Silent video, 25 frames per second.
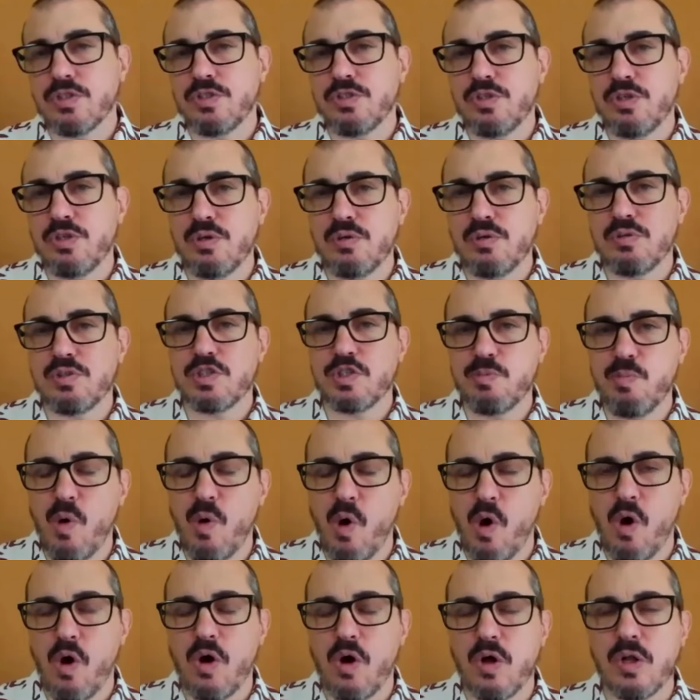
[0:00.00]
that's too
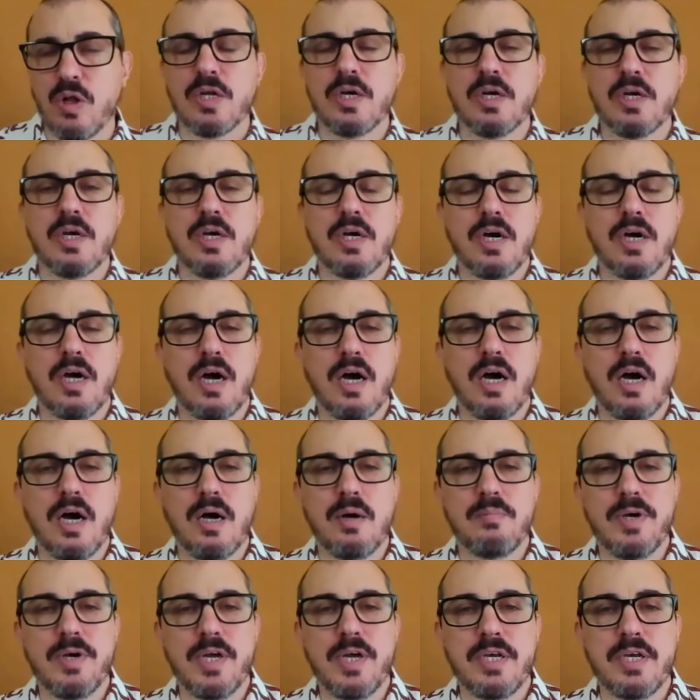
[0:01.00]
small
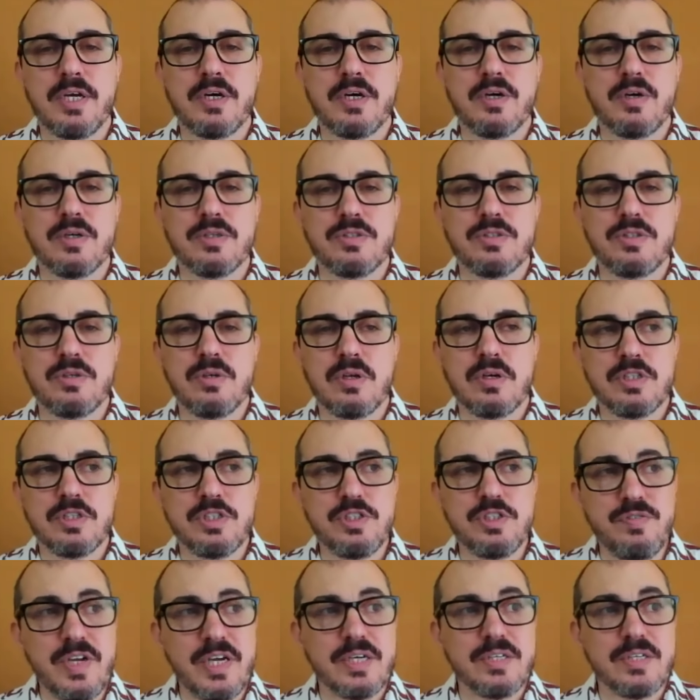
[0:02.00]
um, and incur too
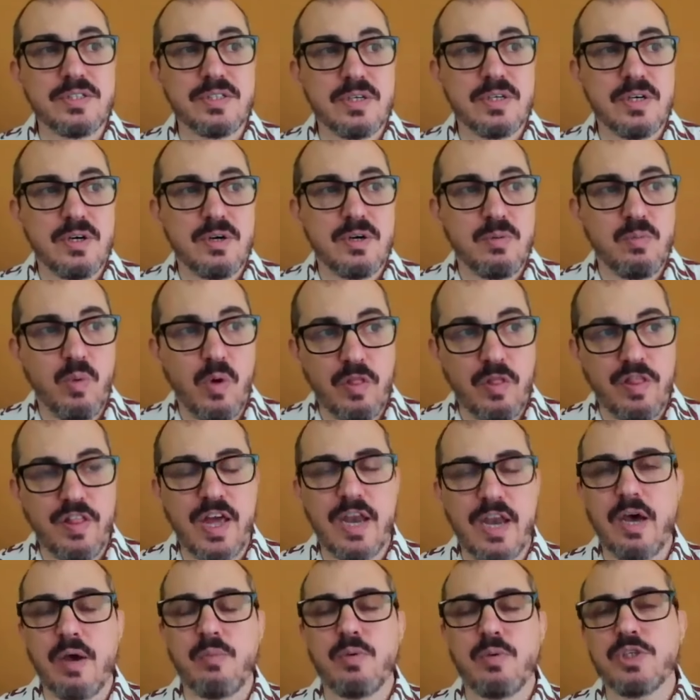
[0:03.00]
large fees. Well,
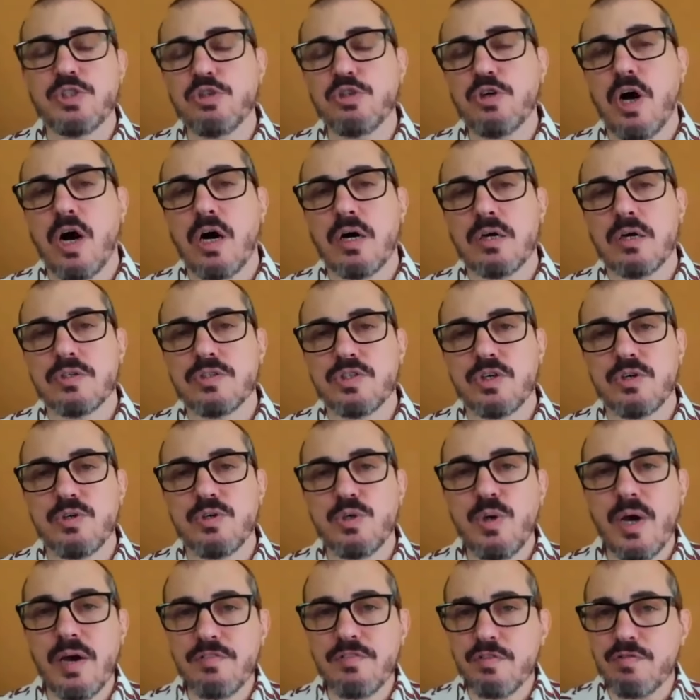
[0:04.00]
then I withdraw. So
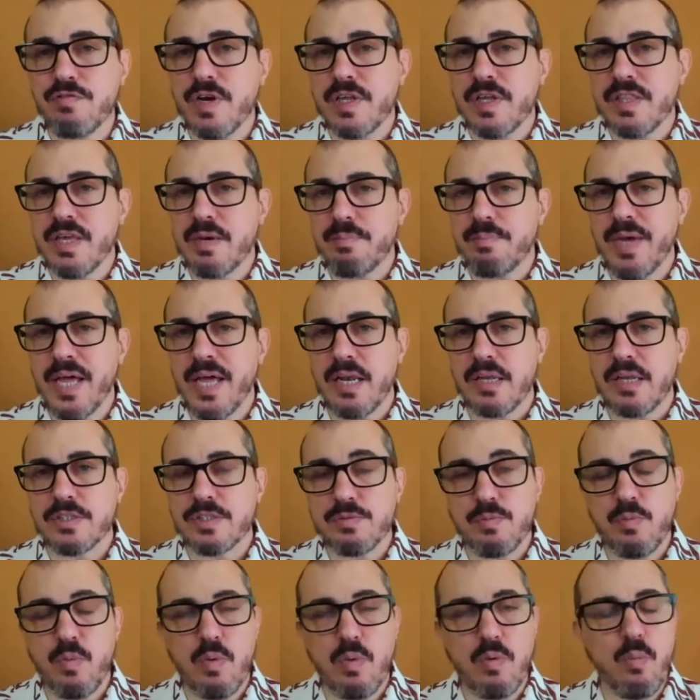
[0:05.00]
you have to find that
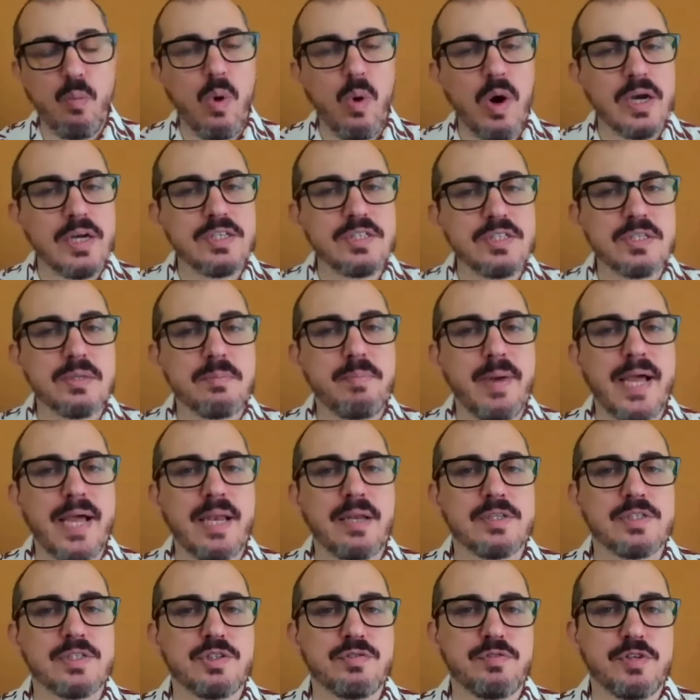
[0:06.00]
balance. W- what is the
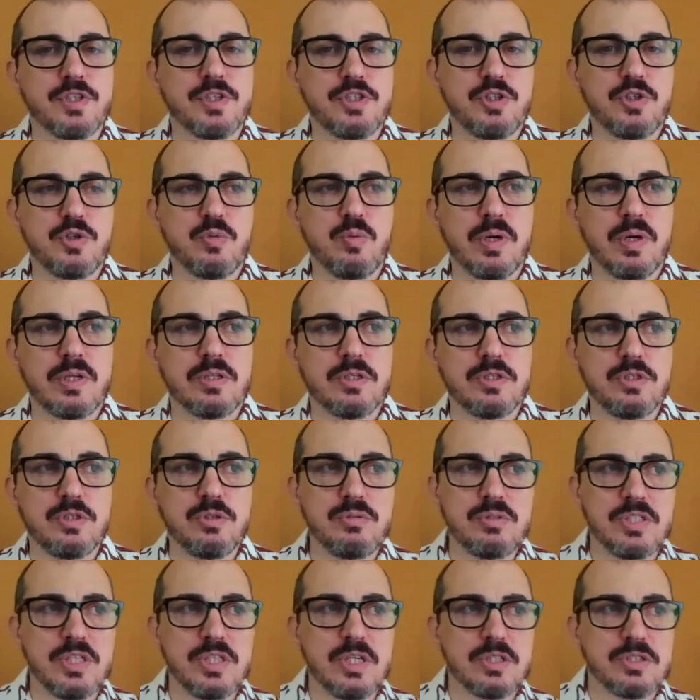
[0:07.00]
balance for you? Whether
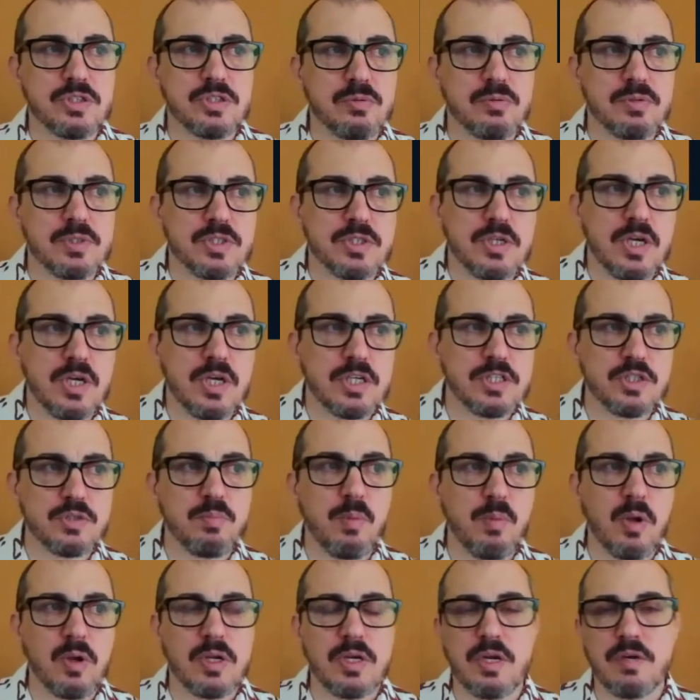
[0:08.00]
UTXO is not
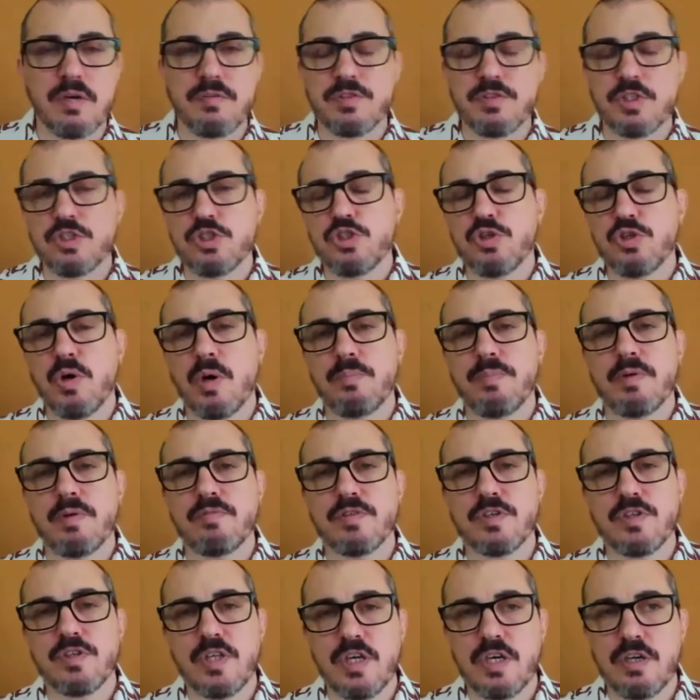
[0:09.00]
small enough to chew up
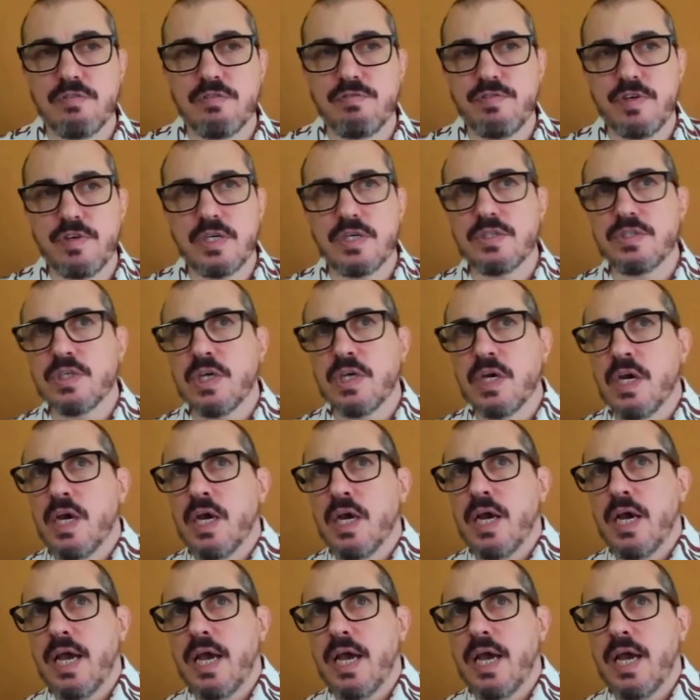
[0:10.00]
everything in fees,